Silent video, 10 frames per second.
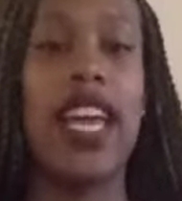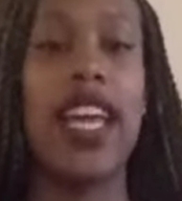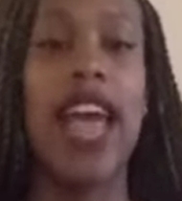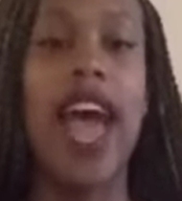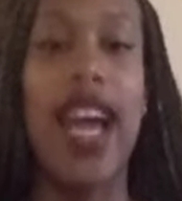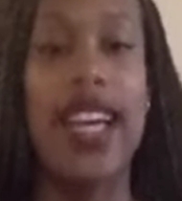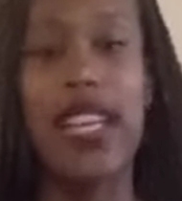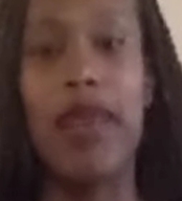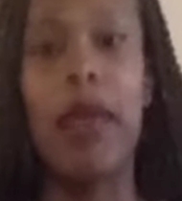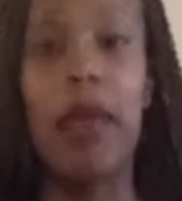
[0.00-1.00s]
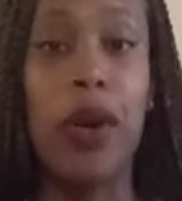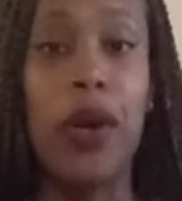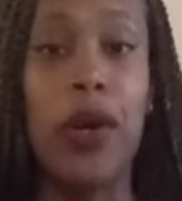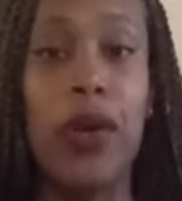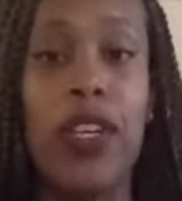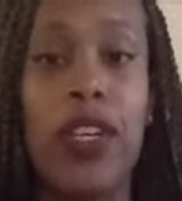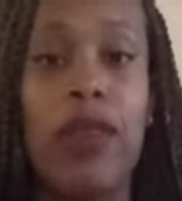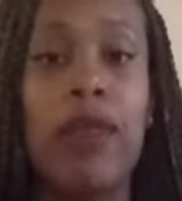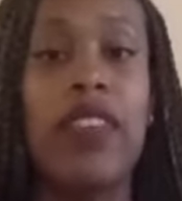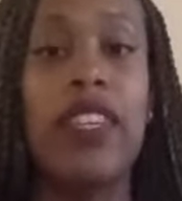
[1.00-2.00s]
in academic mode.
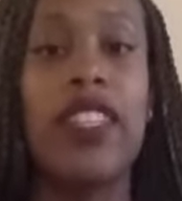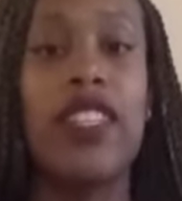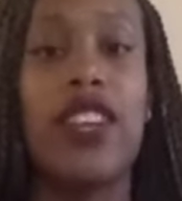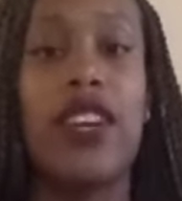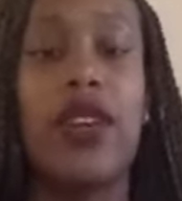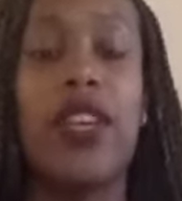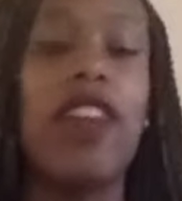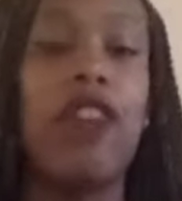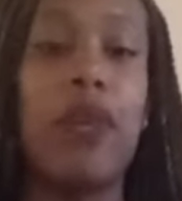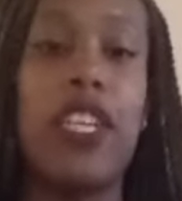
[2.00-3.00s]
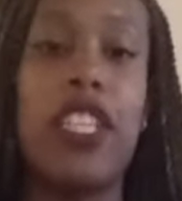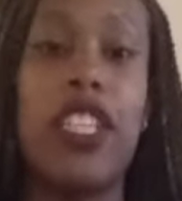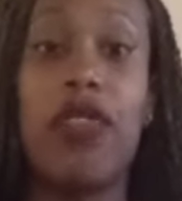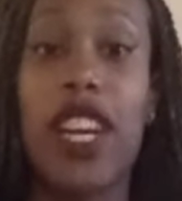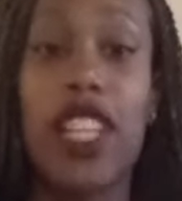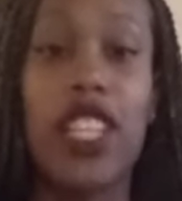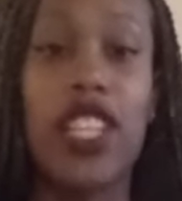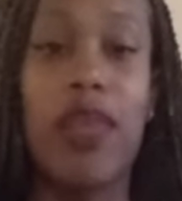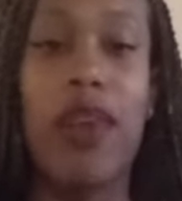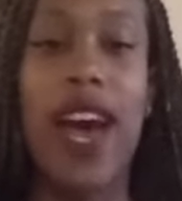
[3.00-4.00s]
So the information is fresh in
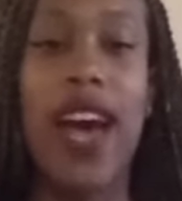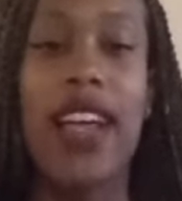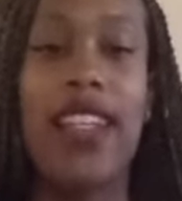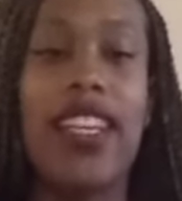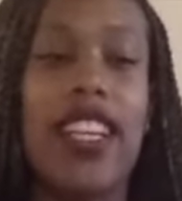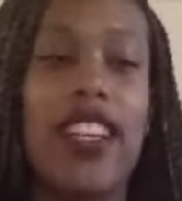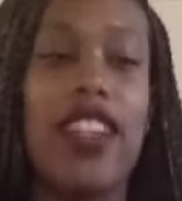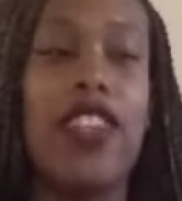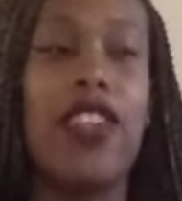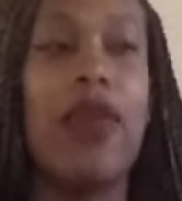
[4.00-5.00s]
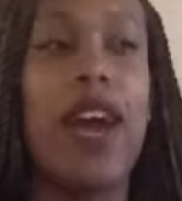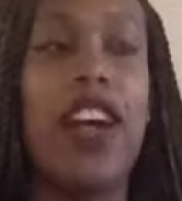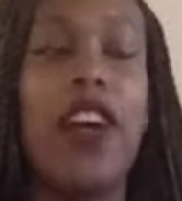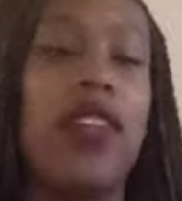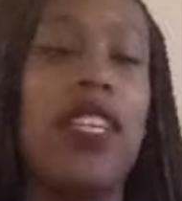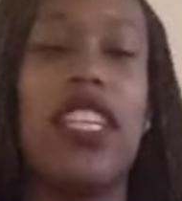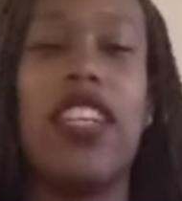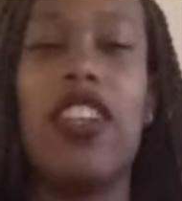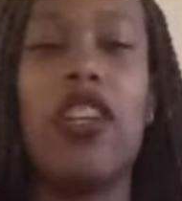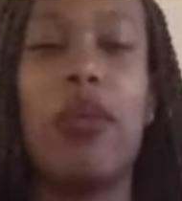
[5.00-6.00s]
your mind, and you might only need
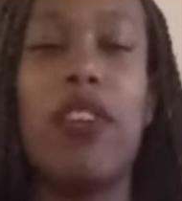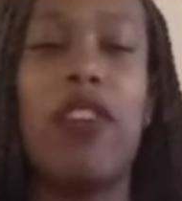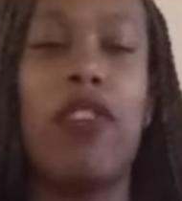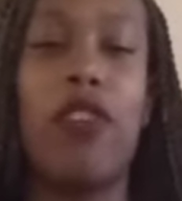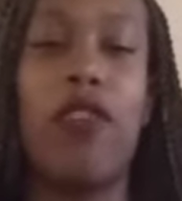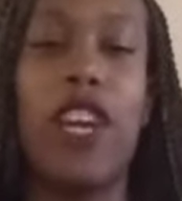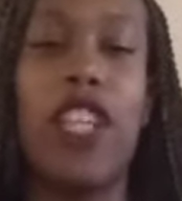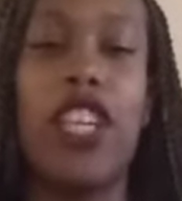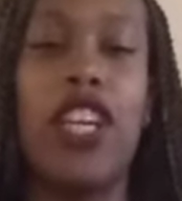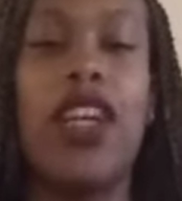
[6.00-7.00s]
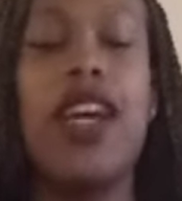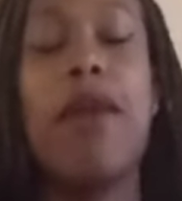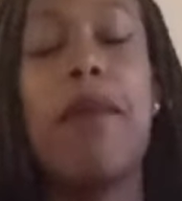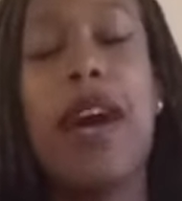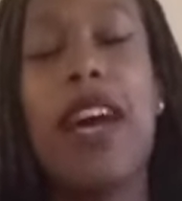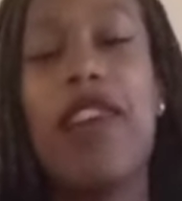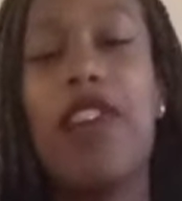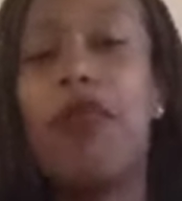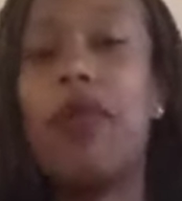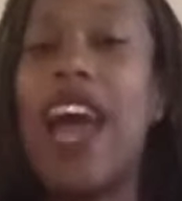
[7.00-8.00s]
a little bit of a refresher. But if
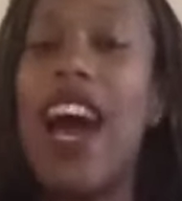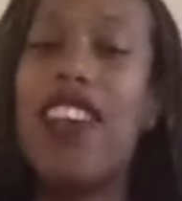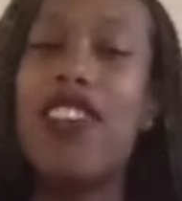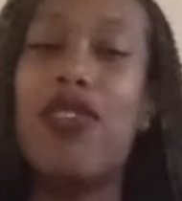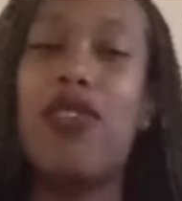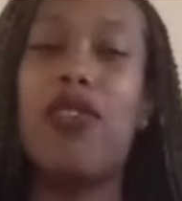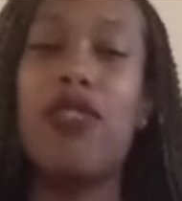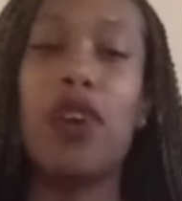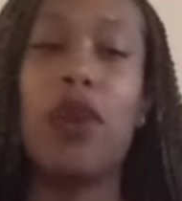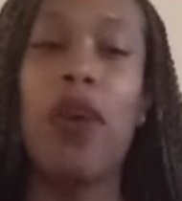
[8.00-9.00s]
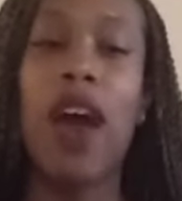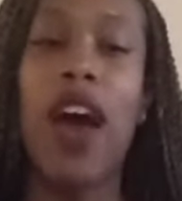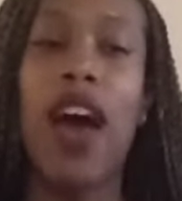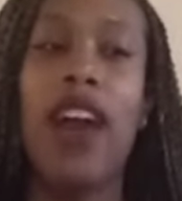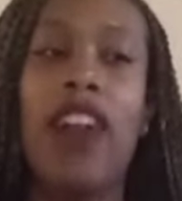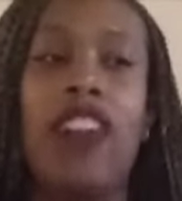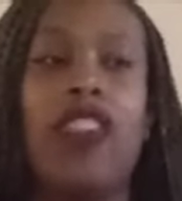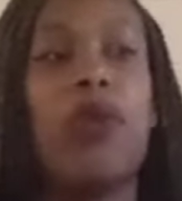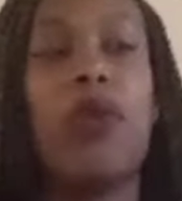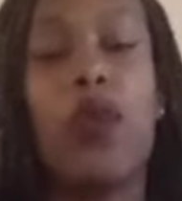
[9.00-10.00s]
you've been out of school for a while,
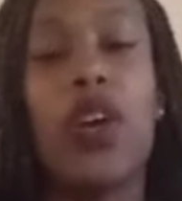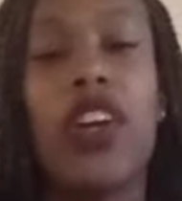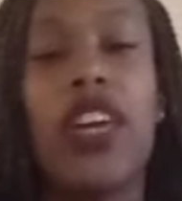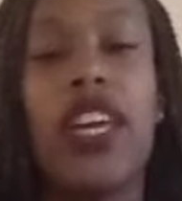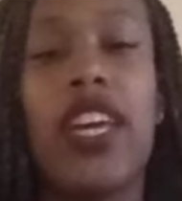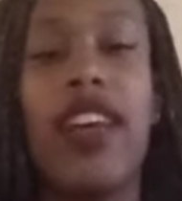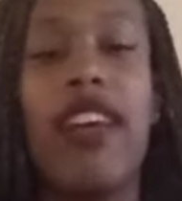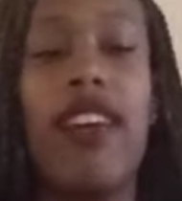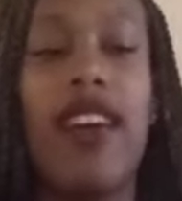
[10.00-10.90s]
you've been working,